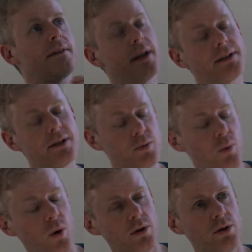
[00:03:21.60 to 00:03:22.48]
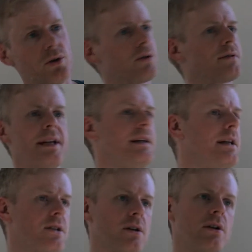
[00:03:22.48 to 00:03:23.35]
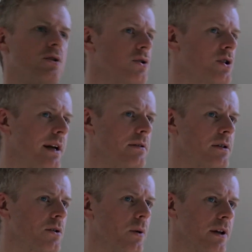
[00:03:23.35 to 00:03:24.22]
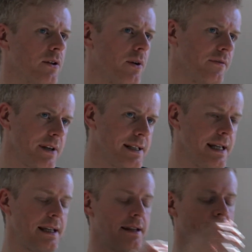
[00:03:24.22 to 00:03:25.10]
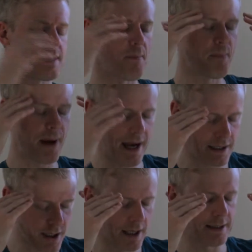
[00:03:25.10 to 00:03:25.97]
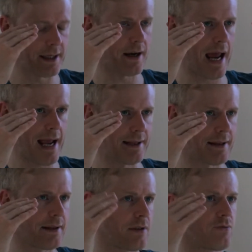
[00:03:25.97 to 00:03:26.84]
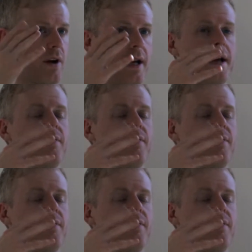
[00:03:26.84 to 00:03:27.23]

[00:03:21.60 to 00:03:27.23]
This is what your teenager or your child is going through every day. There is a picture in their head that they're running.